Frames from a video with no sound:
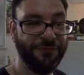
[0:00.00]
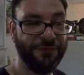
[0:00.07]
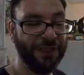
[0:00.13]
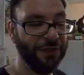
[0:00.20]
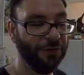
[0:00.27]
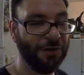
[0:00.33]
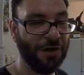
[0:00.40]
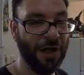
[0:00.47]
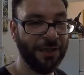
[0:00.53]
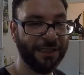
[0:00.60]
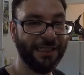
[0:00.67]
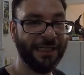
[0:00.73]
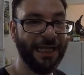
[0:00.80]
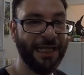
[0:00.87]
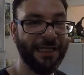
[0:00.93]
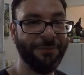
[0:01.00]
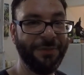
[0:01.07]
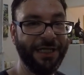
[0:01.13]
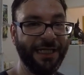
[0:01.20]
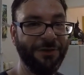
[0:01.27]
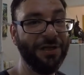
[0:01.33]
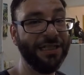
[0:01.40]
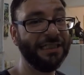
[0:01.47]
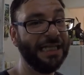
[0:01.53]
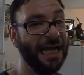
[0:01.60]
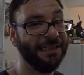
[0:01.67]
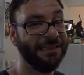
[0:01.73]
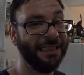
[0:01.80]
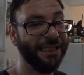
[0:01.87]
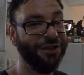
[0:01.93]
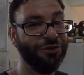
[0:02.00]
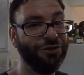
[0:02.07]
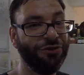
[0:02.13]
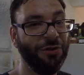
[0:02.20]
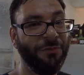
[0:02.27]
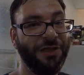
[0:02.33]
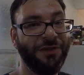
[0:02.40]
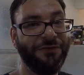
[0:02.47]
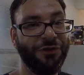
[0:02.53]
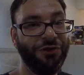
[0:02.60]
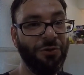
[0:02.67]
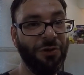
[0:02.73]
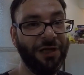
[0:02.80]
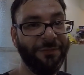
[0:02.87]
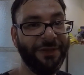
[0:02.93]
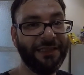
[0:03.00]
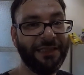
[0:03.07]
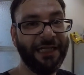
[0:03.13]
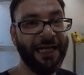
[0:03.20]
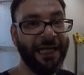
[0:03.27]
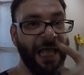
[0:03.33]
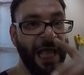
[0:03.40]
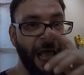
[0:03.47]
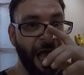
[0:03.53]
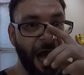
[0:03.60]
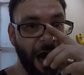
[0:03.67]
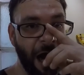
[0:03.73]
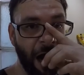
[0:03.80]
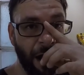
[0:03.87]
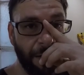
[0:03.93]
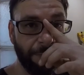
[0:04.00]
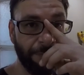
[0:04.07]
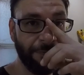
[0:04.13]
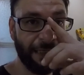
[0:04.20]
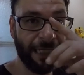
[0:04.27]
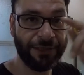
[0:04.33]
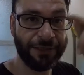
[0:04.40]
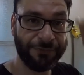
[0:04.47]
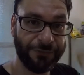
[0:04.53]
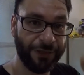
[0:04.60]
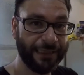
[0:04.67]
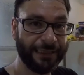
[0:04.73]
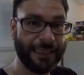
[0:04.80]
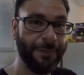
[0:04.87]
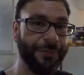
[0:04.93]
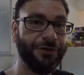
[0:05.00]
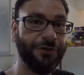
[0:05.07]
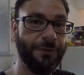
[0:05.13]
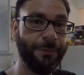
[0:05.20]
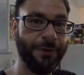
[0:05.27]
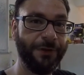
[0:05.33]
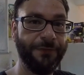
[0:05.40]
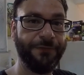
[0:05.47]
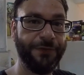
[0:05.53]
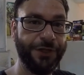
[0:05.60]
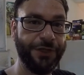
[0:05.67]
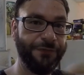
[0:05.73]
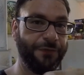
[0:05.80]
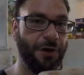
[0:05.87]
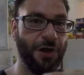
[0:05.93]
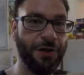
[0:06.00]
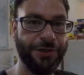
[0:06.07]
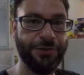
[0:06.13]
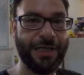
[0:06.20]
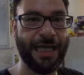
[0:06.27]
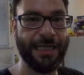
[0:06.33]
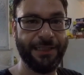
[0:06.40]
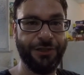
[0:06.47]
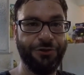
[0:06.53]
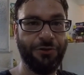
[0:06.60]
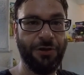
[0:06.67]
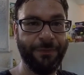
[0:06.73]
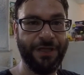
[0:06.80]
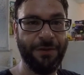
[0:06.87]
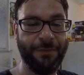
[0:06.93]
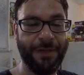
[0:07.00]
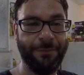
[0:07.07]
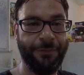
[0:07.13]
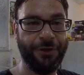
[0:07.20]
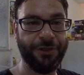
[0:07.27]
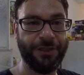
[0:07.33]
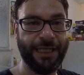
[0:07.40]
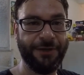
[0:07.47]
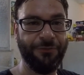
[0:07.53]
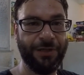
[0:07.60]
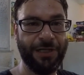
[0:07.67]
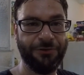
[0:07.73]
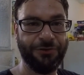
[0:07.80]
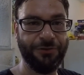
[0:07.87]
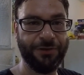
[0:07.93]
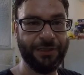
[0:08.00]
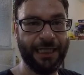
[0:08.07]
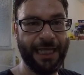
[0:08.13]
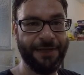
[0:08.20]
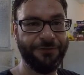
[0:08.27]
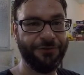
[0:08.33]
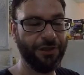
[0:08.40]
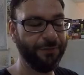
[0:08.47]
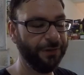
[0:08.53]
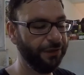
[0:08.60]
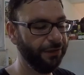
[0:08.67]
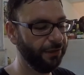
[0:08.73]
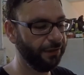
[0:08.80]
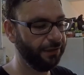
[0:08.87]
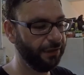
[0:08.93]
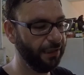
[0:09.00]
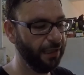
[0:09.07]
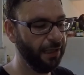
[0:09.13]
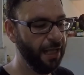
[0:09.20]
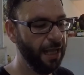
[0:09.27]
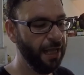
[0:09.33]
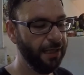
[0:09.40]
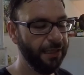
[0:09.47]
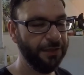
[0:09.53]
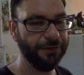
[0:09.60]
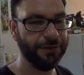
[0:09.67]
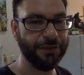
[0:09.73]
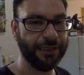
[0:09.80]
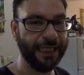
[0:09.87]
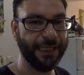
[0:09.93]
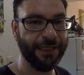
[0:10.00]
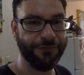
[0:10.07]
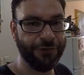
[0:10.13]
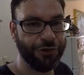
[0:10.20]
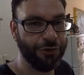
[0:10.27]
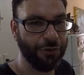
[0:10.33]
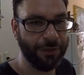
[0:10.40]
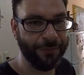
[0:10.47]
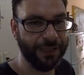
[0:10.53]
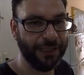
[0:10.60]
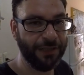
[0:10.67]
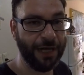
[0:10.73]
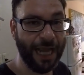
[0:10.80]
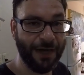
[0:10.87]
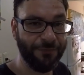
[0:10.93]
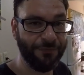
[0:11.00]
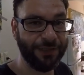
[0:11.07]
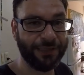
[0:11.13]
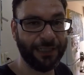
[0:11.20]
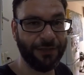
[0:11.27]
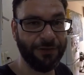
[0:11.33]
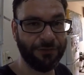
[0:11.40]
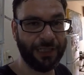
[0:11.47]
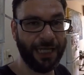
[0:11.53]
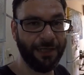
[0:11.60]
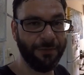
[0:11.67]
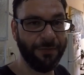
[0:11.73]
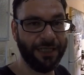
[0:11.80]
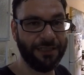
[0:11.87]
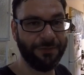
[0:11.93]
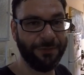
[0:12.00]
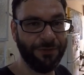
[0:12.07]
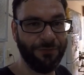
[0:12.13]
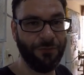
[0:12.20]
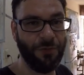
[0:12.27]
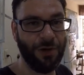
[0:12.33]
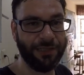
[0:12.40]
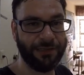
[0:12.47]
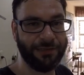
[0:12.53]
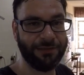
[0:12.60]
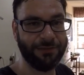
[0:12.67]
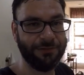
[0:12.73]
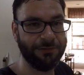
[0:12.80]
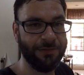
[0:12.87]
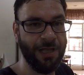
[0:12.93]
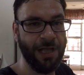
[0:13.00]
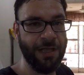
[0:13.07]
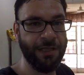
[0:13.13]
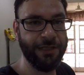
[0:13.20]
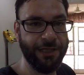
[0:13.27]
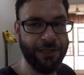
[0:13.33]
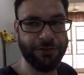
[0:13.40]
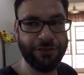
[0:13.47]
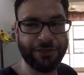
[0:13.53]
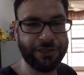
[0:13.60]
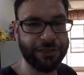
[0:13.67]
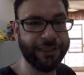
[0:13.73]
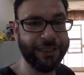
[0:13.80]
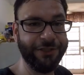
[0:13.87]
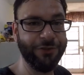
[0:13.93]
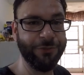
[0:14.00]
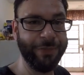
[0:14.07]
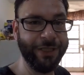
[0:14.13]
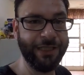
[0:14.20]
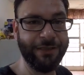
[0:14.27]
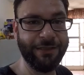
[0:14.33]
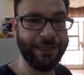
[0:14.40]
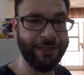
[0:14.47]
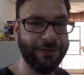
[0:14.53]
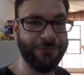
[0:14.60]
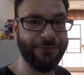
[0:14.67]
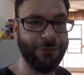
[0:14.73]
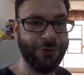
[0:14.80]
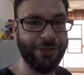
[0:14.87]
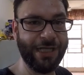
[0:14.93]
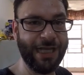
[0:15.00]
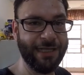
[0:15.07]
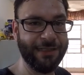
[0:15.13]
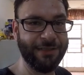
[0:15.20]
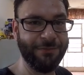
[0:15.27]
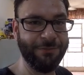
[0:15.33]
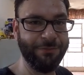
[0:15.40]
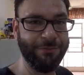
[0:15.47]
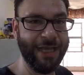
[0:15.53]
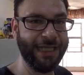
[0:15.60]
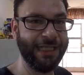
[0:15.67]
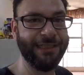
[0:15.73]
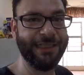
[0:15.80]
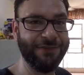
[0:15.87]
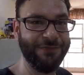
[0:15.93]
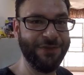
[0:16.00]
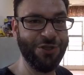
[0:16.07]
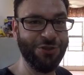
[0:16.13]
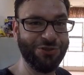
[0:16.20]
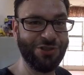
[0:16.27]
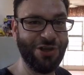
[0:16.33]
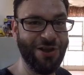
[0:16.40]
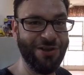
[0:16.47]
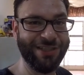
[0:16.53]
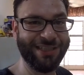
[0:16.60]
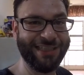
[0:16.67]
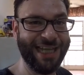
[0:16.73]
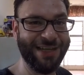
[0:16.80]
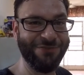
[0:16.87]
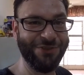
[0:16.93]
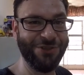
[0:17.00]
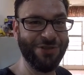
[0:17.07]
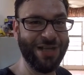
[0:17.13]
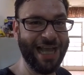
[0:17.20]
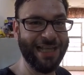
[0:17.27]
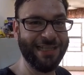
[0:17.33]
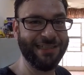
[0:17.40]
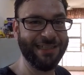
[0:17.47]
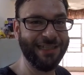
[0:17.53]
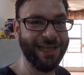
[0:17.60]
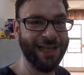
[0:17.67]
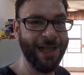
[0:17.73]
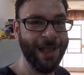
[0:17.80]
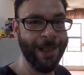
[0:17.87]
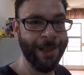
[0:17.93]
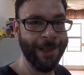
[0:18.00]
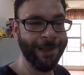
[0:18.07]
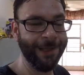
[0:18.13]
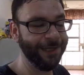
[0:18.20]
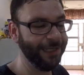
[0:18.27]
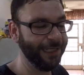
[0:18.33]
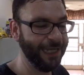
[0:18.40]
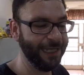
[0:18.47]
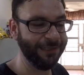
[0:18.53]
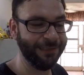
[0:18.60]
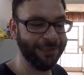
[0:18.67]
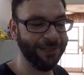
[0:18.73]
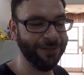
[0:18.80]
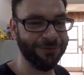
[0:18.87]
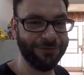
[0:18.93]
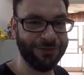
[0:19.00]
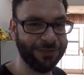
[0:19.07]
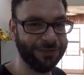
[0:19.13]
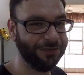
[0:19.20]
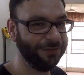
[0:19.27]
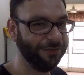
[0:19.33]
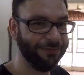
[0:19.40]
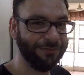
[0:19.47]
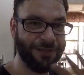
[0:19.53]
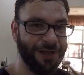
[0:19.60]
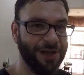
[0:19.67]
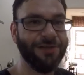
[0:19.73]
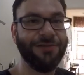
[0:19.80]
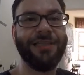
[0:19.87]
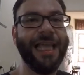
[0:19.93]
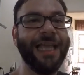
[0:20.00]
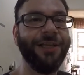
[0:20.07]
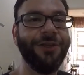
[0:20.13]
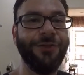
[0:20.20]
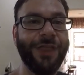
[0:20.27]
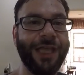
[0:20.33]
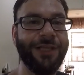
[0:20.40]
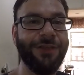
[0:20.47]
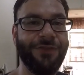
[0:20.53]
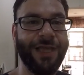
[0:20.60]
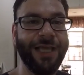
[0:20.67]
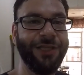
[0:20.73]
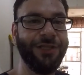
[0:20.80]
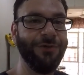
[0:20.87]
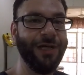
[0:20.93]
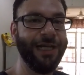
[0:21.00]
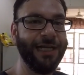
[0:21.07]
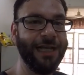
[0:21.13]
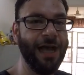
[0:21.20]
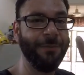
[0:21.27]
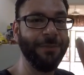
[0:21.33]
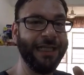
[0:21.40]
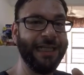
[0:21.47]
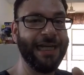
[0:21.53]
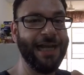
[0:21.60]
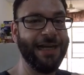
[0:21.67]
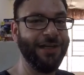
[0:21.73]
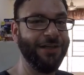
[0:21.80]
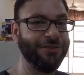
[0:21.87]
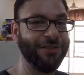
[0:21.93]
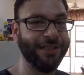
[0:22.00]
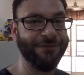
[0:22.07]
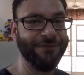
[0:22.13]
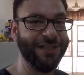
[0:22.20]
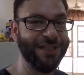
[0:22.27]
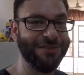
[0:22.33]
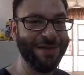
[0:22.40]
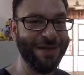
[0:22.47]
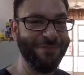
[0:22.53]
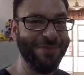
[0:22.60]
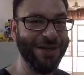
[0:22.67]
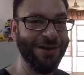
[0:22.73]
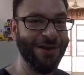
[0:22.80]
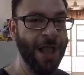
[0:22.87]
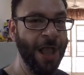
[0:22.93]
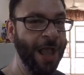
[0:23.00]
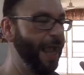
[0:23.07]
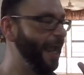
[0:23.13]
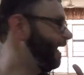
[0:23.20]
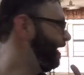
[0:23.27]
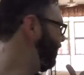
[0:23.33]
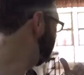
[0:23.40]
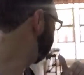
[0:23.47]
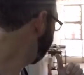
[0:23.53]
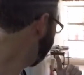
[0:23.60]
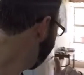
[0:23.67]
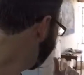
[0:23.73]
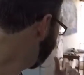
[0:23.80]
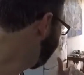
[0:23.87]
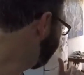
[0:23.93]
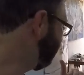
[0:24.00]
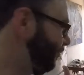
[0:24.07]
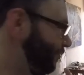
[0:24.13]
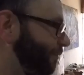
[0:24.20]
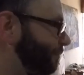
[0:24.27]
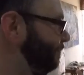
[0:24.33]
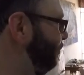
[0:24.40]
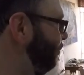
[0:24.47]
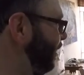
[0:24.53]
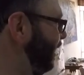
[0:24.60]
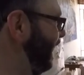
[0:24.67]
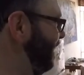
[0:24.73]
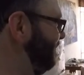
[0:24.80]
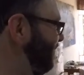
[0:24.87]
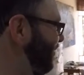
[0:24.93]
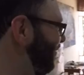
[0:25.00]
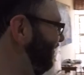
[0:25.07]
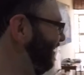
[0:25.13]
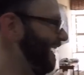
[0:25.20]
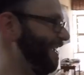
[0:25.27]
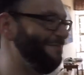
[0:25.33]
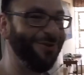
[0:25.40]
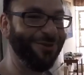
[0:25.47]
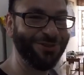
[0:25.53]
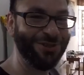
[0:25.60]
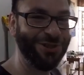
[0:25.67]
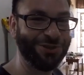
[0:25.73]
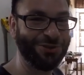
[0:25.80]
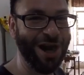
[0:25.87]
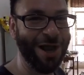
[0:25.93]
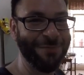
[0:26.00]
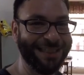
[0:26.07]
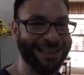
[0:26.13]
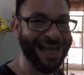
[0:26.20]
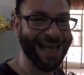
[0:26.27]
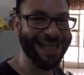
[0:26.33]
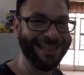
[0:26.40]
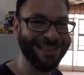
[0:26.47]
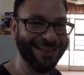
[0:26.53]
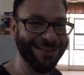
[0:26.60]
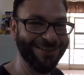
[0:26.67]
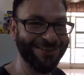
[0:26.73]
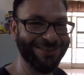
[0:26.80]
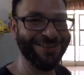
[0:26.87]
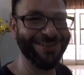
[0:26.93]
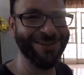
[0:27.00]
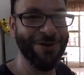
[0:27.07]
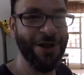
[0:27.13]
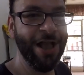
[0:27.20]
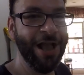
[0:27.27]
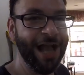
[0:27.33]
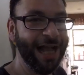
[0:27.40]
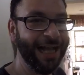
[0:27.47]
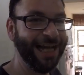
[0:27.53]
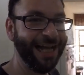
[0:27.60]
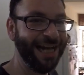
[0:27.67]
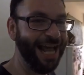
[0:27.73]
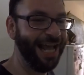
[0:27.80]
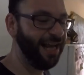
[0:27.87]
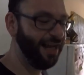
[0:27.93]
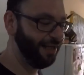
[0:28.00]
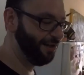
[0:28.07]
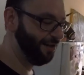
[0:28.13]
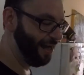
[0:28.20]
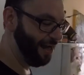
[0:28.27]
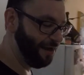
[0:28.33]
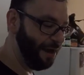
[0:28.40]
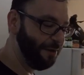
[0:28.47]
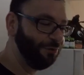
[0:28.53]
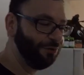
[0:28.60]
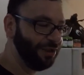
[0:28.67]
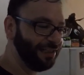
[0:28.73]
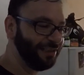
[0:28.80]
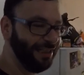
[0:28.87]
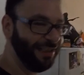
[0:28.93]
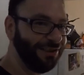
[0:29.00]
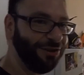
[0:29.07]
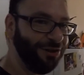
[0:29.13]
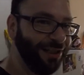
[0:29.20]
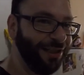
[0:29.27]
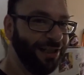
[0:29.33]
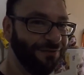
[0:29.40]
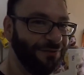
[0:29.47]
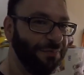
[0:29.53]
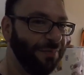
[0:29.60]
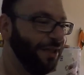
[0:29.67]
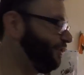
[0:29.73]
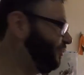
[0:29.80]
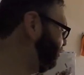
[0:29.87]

you know, call it a night. But anyways, guys, thank you so much for joining me today. Um, not just for this episode, but for you, for all you guys that joined me on my birthday when I was doing the live stream, and just uh, you know, just thank you for joining me here every single day. It makes me want to, you know, just continue being here for you guys and making these videos all the time for you guys and. Uh, again, you know, just thank you, thank you, thank you. And uh, I'm gonna get out of here so I can finish my beer. And uh, I know poor Lambo, Lambo's all traumatized, you know. So I got, I, you know, I, it was actually starting off to be a